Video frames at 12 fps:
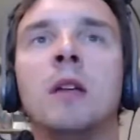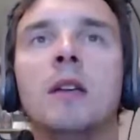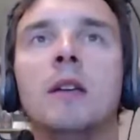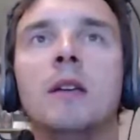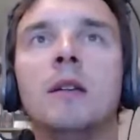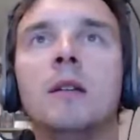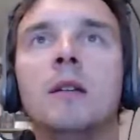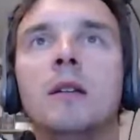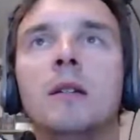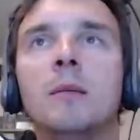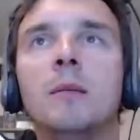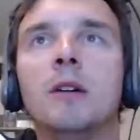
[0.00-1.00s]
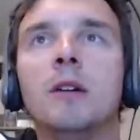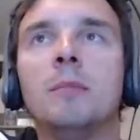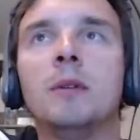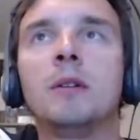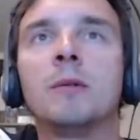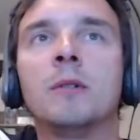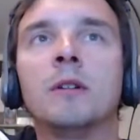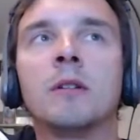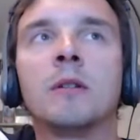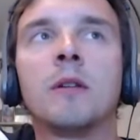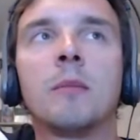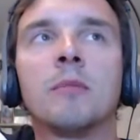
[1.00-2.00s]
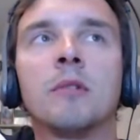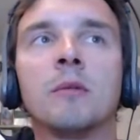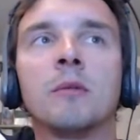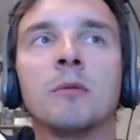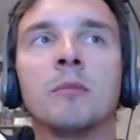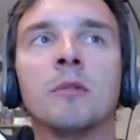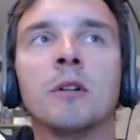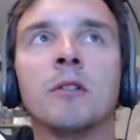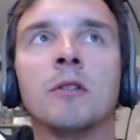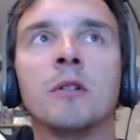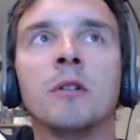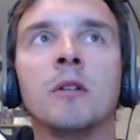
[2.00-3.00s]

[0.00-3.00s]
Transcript: Yeah, it might be cool. I probably won't bother.